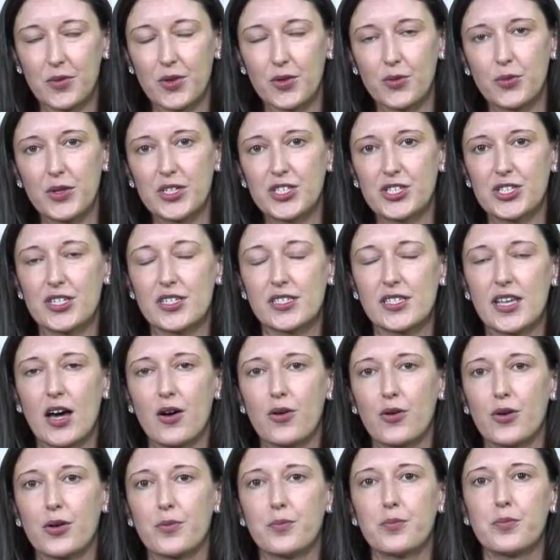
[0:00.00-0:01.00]
which is
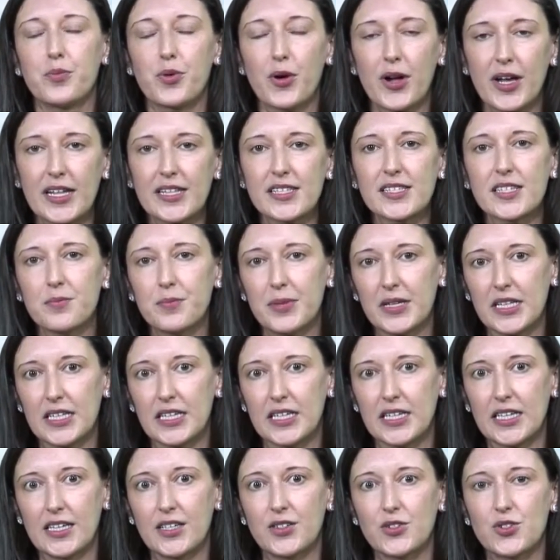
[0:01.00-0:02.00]
our brain's
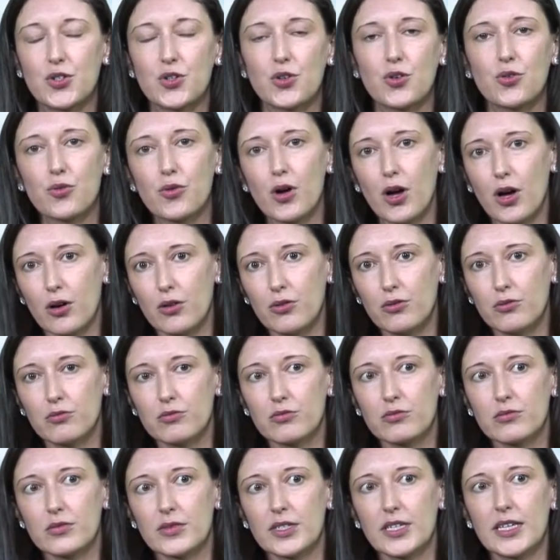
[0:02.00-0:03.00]
ability to grow
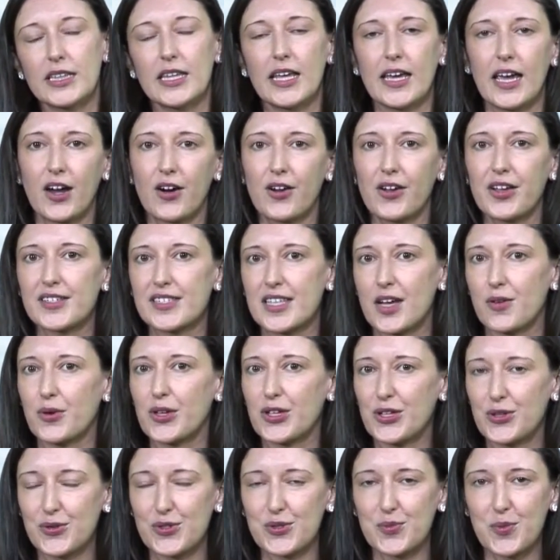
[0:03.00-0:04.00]
in the areas that we
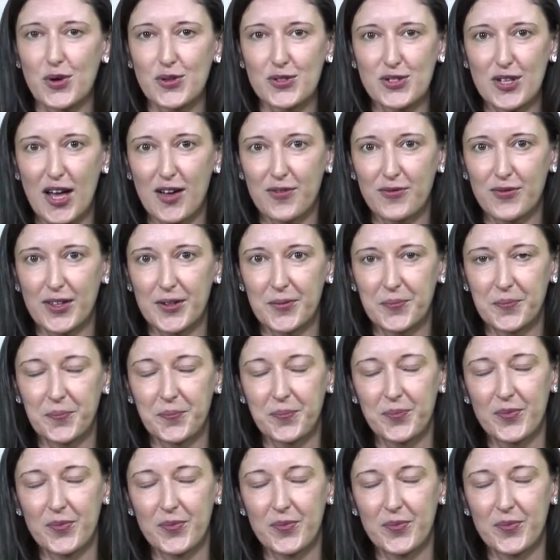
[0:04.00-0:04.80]
use most often.